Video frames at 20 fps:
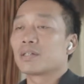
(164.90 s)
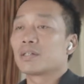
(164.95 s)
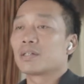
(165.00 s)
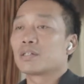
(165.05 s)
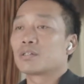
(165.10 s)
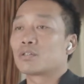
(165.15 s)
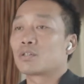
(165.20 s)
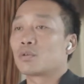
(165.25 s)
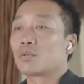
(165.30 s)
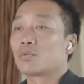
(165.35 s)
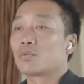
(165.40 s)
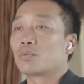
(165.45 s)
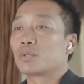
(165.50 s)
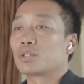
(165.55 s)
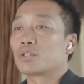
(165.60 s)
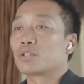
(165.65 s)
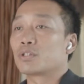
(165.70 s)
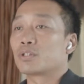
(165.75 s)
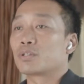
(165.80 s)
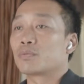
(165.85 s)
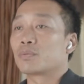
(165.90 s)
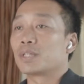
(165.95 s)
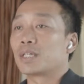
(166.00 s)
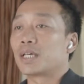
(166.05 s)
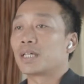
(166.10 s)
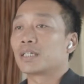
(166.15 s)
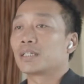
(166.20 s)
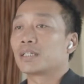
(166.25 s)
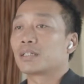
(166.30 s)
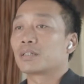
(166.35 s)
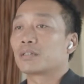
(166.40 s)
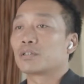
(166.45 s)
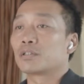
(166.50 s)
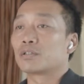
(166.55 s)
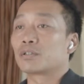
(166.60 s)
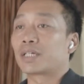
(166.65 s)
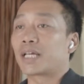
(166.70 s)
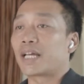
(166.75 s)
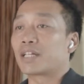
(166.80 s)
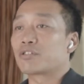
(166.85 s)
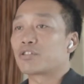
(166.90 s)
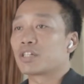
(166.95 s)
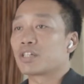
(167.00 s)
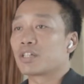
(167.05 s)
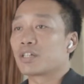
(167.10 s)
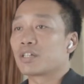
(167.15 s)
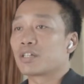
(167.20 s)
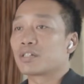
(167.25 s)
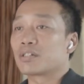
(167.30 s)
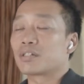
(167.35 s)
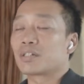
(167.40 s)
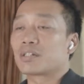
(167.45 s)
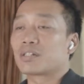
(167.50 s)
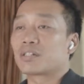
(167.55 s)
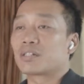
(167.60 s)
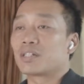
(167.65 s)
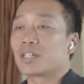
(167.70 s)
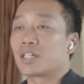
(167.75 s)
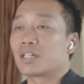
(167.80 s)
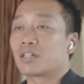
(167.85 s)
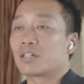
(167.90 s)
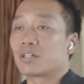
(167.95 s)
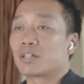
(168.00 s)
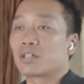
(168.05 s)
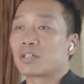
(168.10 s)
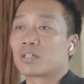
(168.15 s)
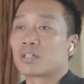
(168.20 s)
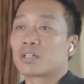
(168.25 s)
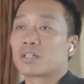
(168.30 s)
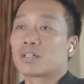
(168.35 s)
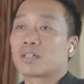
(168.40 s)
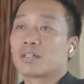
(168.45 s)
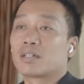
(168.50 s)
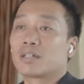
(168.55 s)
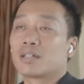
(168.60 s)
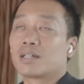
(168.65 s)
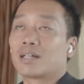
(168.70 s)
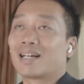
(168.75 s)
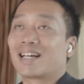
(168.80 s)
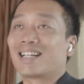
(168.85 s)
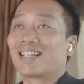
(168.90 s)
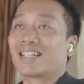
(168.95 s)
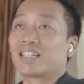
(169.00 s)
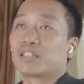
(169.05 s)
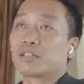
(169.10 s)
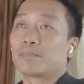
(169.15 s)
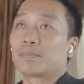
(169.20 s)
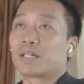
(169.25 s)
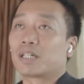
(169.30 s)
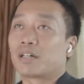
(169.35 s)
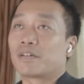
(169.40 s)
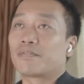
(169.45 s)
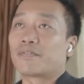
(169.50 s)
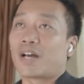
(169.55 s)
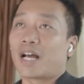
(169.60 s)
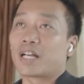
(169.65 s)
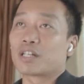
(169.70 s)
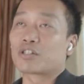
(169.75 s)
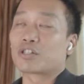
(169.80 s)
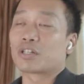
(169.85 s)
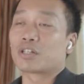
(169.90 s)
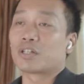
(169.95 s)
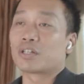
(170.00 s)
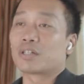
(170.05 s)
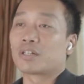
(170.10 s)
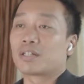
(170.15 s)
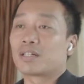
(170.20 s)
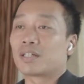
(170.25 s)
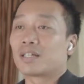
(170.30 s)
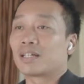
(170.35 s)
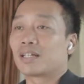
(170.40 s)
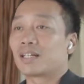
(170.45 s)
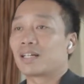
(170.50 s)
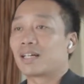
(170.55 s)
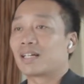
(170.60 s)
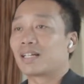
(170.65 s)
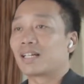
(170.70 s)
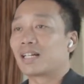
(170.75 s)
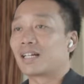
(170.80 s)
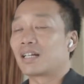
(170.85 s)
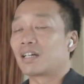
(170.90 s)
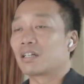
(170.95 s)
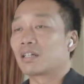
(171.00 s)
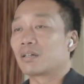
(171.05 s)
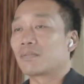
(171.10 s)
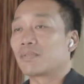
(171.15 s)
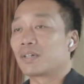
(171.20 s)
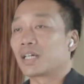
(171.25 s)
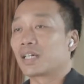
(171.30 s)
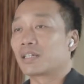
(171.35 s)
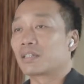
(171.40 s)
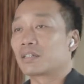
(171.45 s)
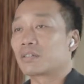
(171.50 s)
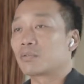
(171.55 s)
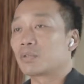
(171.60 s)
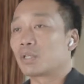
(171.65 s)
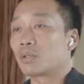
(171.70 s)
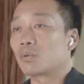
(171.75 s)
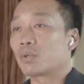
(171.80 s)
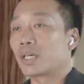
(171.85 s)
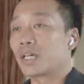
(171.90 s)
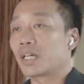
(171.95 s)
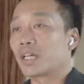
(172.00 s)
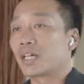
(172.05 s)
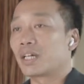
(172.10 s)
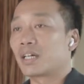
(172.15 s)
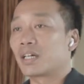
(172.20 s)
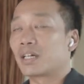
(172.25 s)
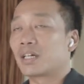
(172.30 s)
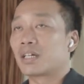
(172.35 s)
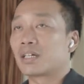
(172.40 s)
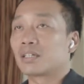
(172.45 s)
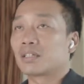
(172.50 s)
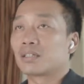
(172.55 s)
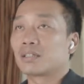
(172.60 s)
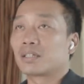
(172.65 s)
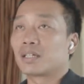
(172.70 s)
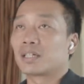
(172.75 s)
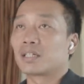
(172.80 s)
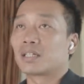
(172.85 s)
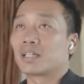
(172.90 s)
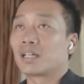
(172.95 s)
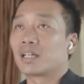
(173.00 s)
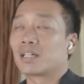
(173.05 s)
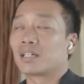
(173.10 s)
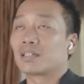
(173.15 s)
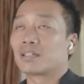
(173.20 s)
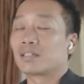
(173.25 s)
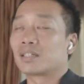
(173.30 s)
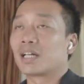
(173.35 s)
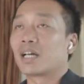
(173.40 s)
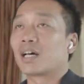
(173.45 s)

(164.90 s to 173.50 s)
so which is related to gadgets, sneaker, a little bit of fashion, and a lot of like streetwear, and then